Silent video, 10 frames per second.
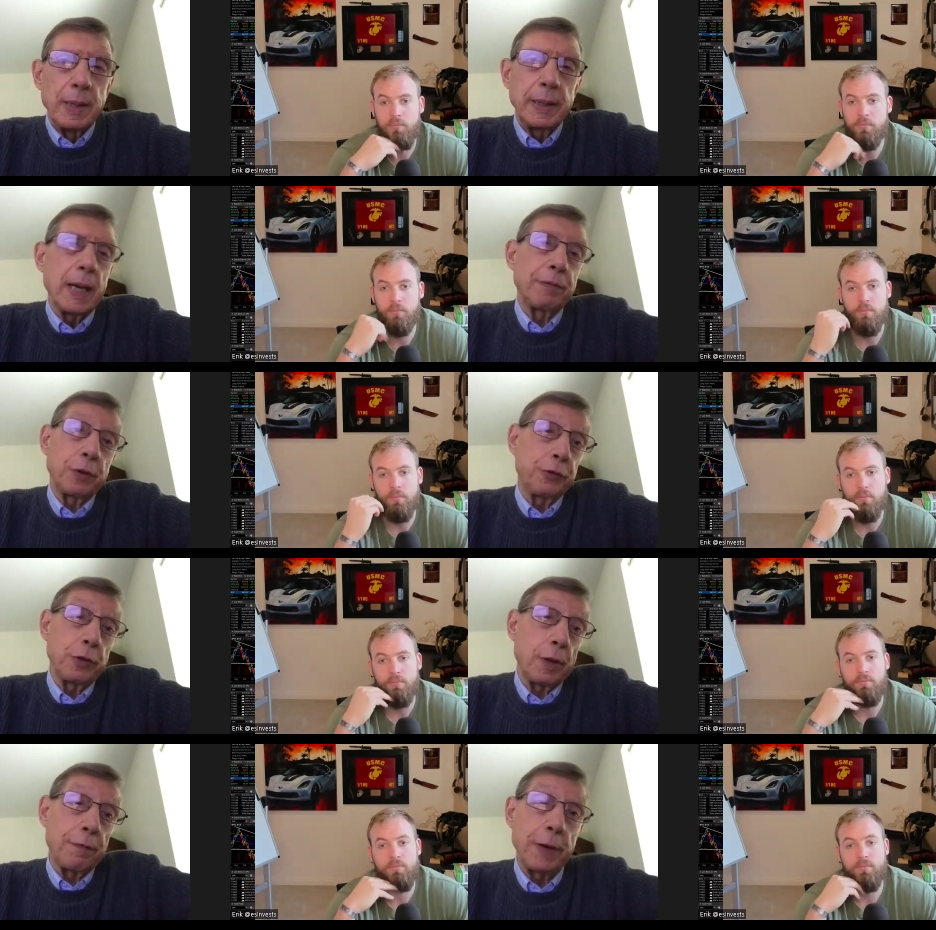Speaker 1: Yeah, for
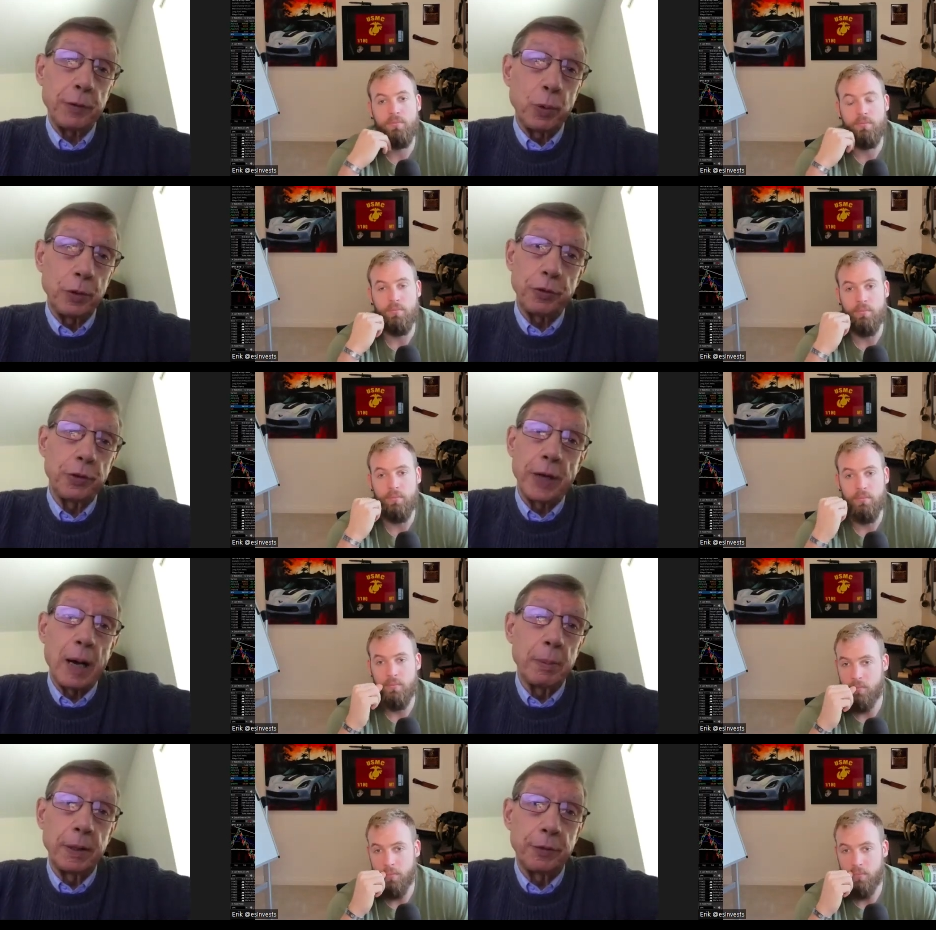sure. The Fed was the
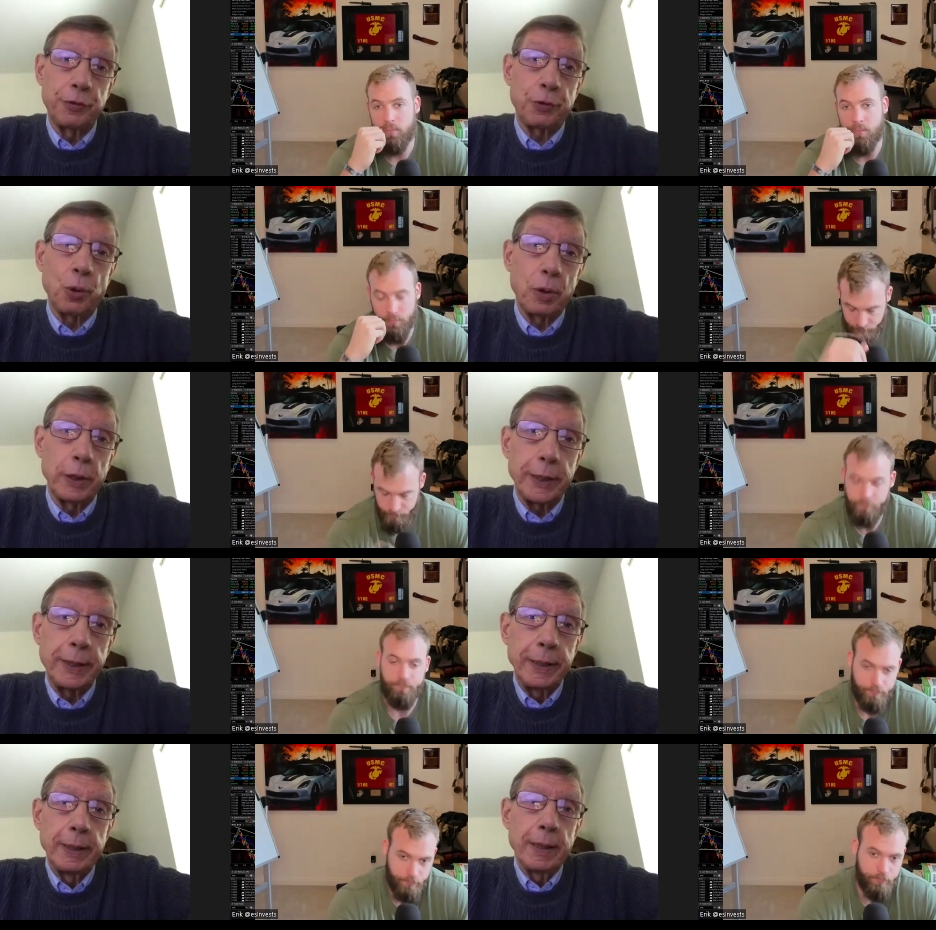dominant
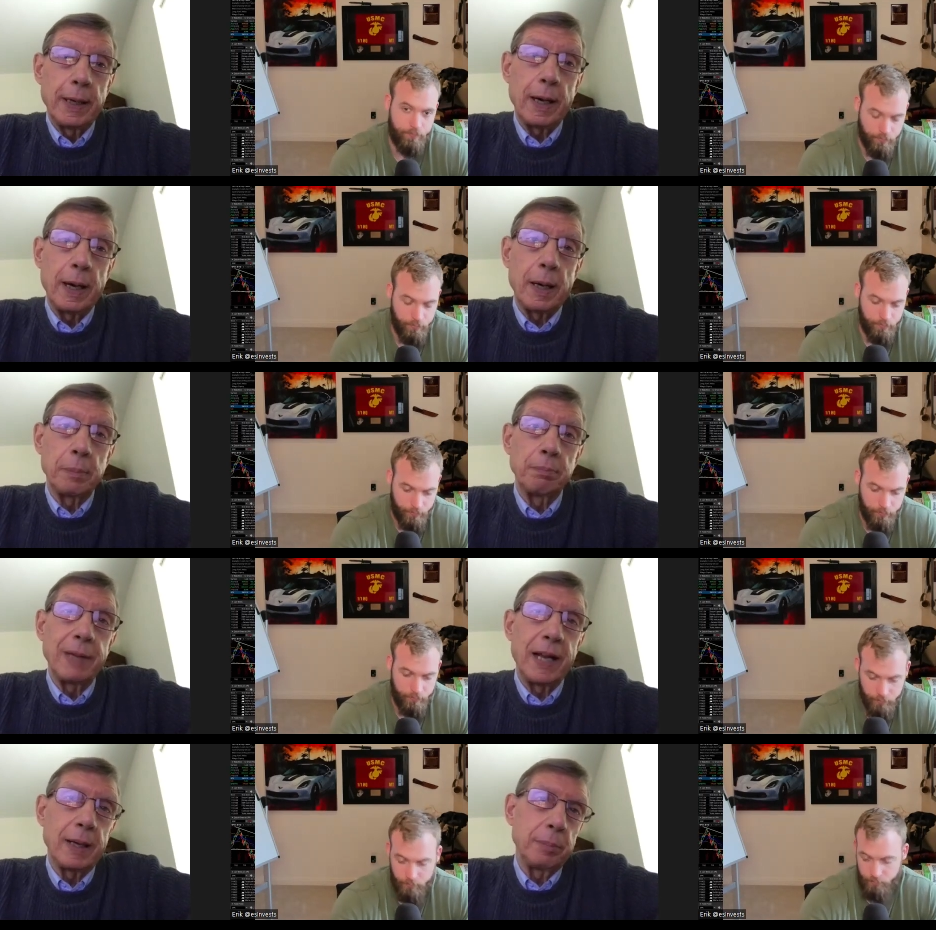story. Um,
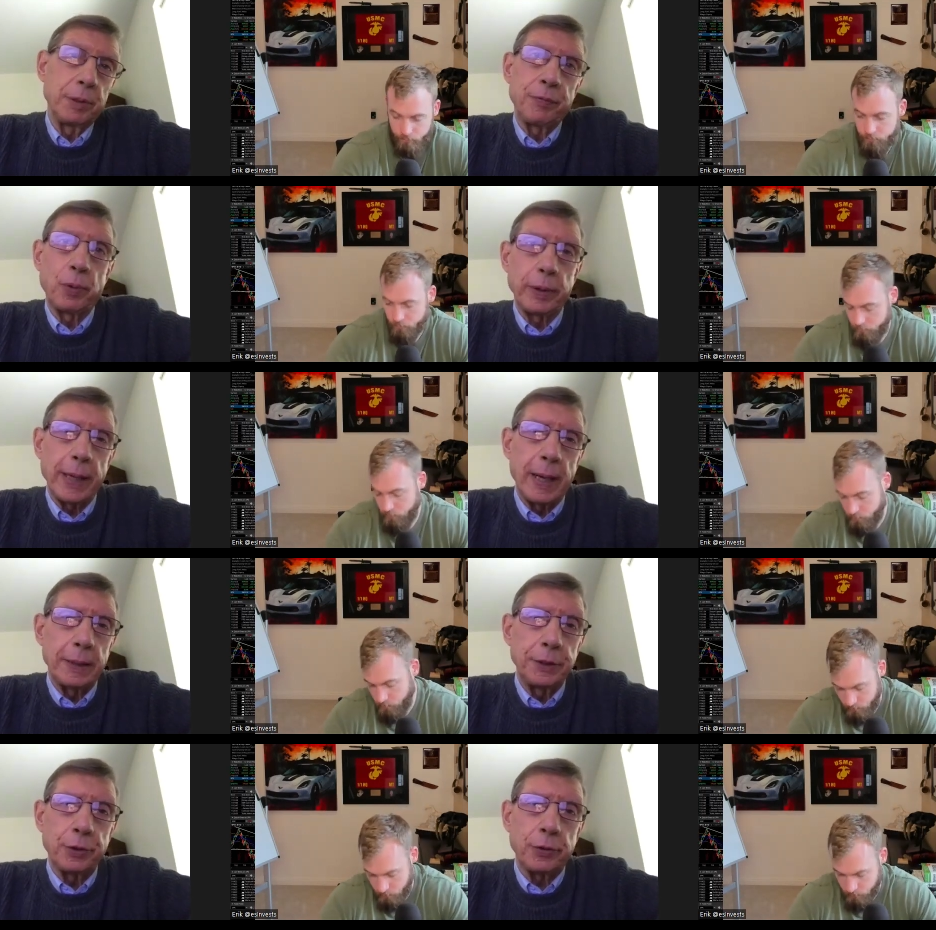and before
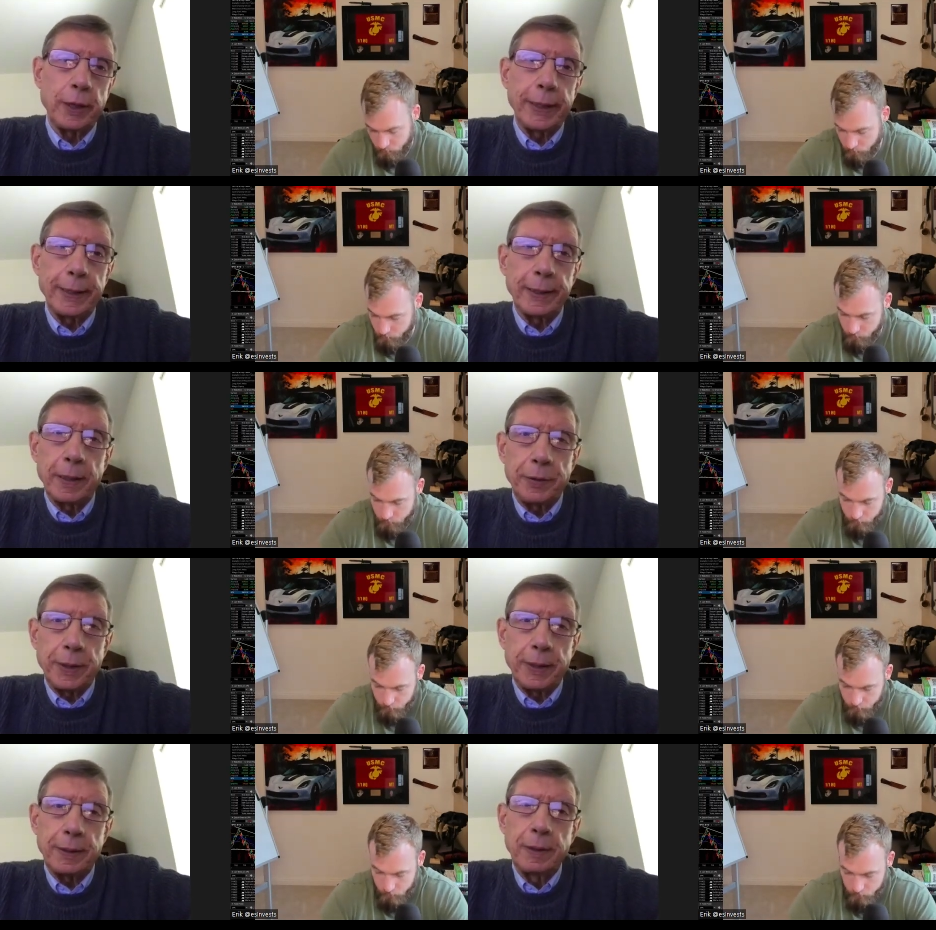that, Ukraine. I
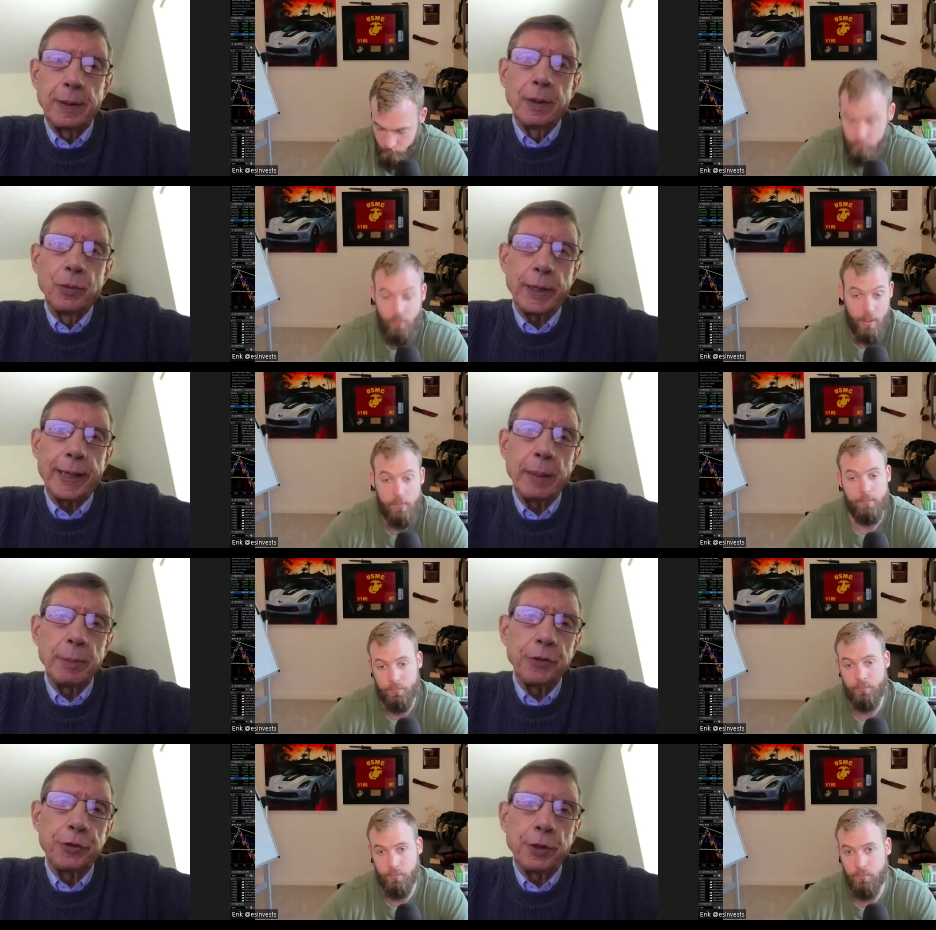think we came
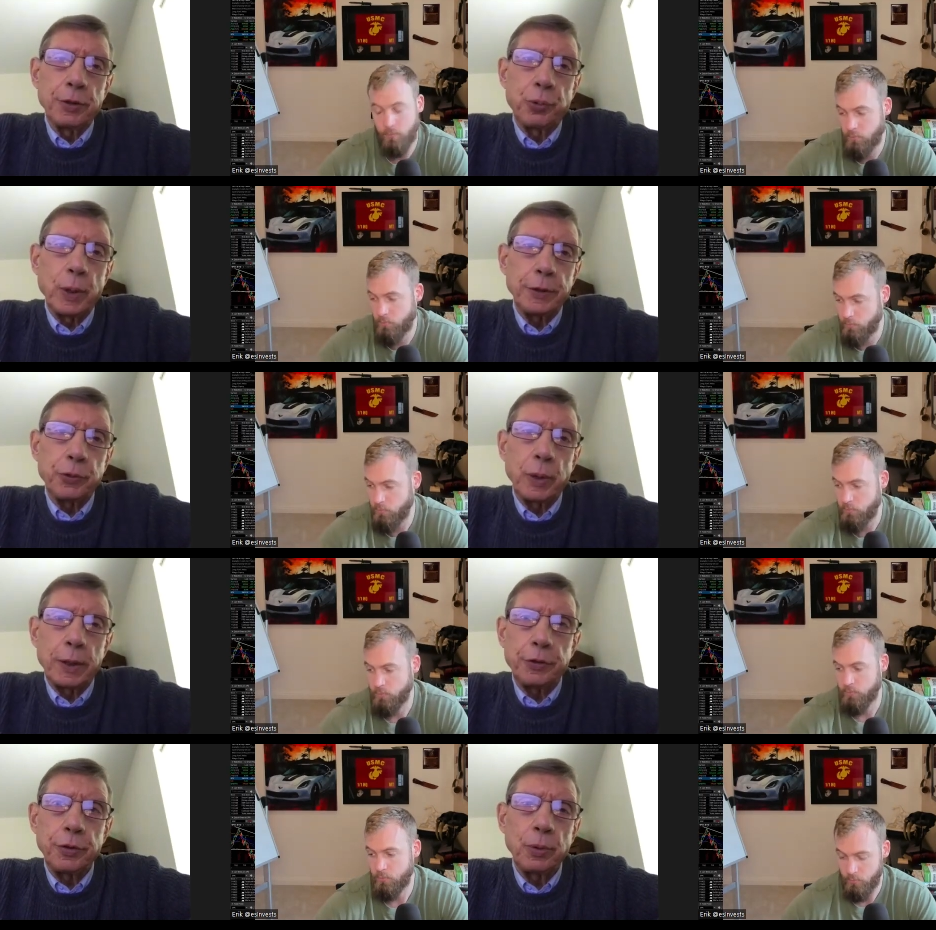into
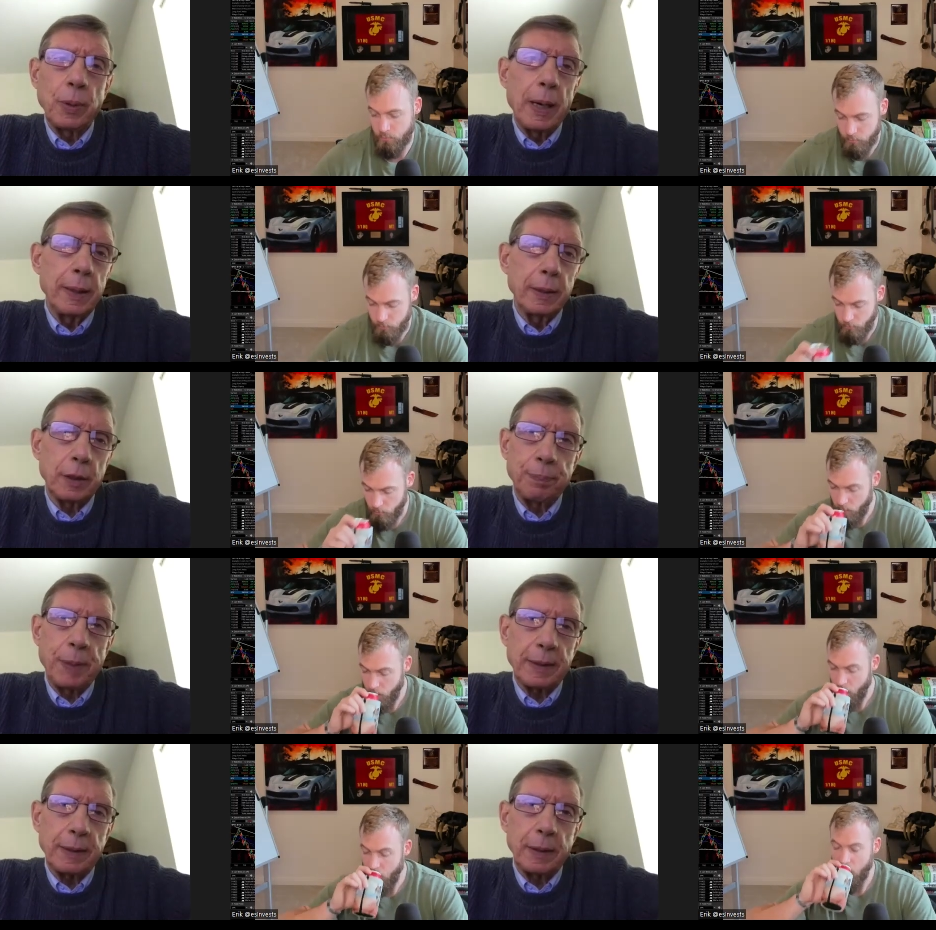2022, I had
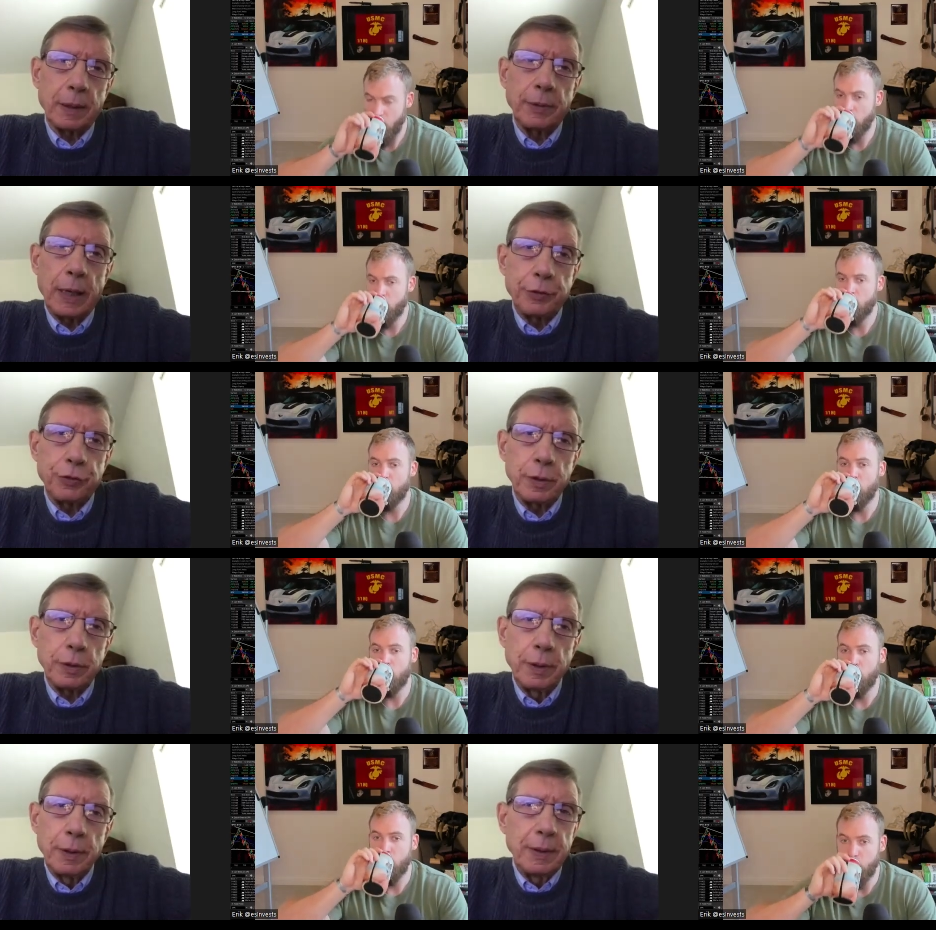expected a correction